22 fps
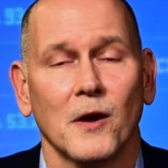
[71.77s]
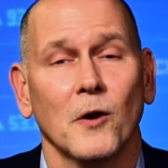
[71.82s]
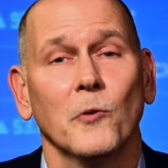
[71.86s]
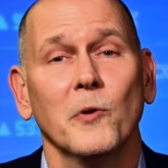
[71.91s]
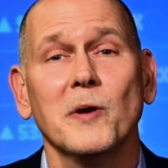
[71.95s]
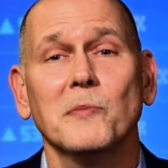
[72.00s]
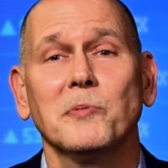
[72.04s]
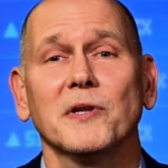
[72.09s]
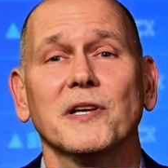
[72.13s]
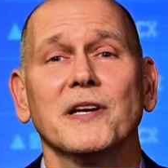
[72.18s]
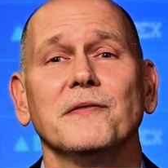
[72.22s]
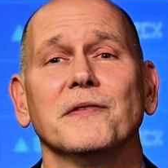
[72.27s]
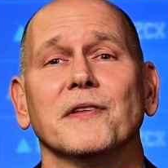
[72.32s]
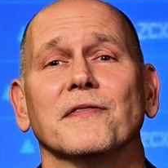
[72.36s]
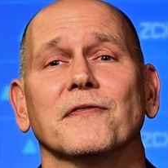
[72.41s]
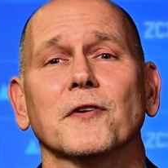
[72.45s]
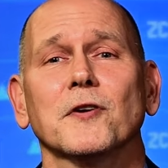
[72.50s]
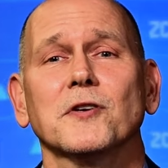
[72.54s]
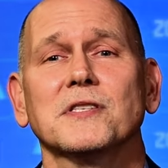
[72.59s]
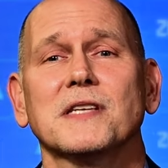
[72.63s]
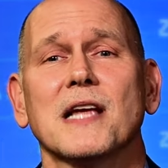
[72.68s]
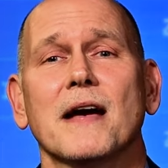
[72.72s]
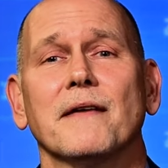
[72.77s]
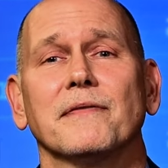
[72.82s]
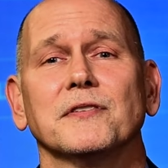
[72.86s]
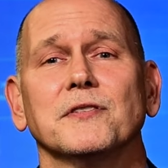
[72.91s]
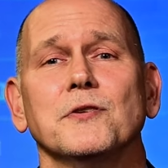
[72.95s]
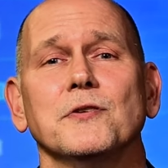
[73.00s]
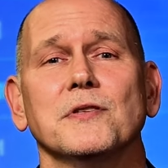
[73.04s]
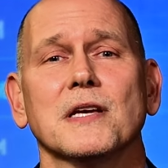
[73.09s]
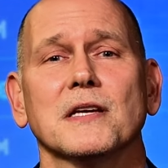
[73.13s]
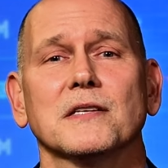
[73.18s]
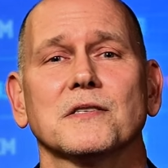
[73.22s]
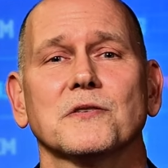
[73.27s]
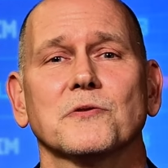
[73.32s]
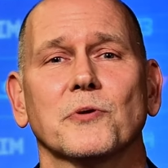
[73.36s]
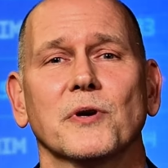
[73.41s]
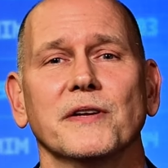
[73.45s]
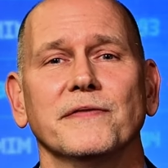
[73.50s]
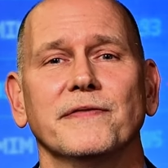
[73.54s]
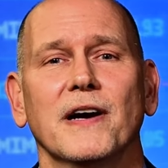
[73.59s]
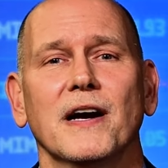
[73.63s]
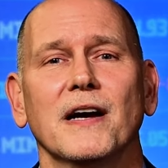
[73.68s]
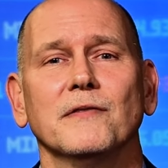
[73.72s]
We believe the first half of
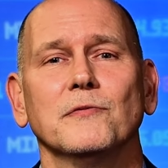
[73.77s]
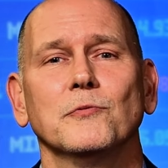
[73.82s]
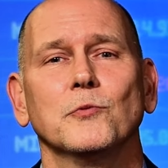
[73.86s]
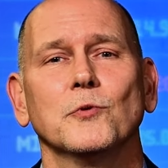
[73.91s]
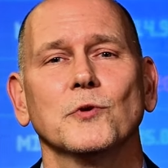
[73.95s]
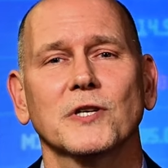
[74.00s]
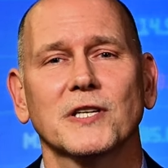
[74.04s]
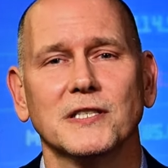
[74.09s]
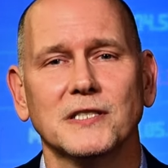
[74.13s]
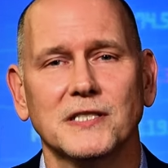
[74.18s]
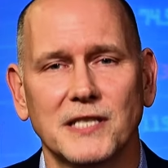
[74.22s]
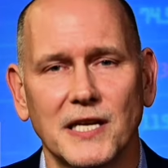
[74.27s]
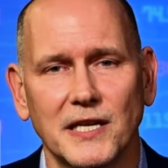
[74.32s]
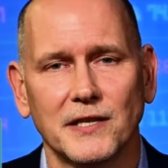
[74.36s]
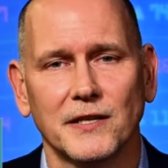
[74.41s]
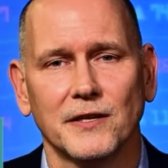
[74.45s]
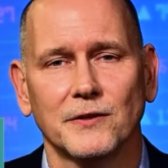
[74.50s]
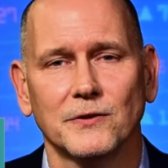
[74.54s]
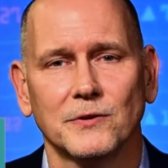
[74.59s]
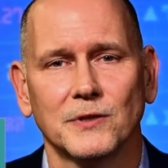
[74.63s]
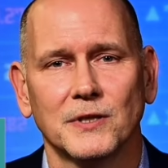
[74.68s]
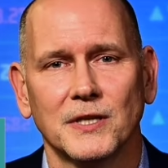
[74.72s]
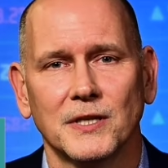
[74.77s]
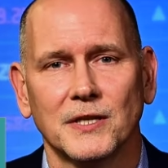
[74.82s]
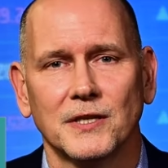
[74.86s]
2025 will continue